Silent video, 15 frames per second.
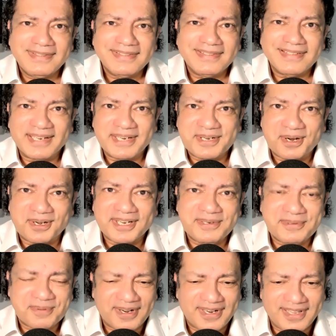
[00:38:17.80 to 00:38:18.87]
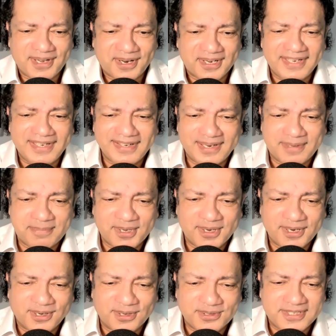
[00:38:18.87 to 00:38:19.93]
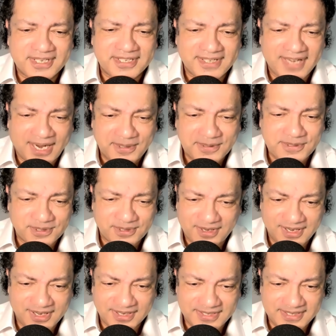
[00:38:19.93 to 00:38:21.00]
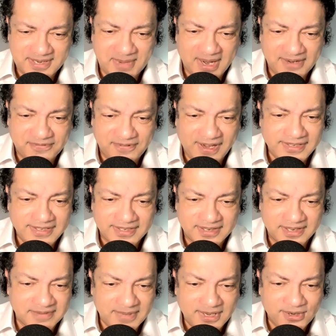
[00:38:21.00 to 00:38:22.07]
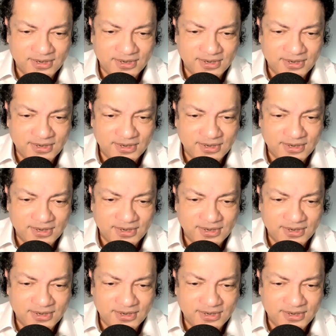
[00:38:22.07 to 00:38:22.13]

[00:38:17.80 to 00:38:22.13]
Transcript: And he called it, what did he call it? I'm going to close this now so that you can see my face and give me your